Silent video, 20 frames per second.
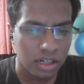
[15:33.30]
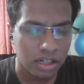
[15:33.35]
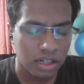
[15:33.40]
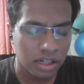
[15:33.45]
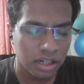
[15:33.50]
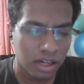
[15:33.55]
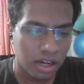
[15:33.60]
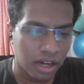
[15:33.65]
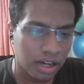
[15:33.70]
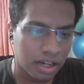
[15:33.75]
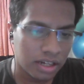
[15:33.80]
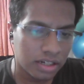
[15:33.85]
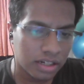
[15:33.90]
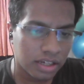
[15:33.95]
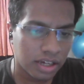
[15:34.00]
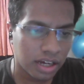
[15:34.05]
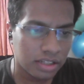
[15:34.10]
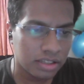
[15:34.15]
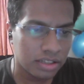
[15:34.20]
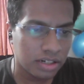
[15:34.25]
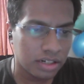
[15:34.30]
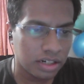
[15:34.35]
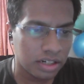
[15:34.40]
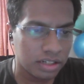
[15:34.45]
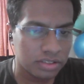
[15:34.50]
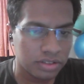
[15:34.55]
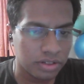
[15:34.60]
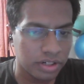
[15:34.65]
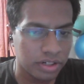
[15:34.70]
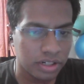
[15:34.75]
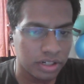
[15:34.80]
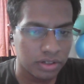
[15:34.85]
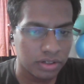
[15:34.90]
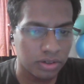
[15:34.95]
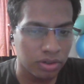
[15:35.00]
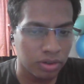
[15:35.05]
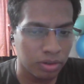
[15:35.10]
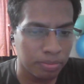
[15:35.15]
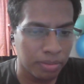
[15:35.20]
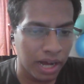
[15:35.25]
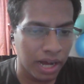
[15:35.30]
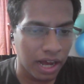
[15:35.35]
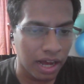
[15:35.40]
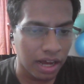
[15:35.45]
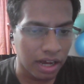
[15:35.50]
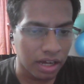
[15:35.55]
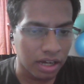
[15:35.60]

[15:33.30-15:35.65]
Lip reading: And Catherine is going to go back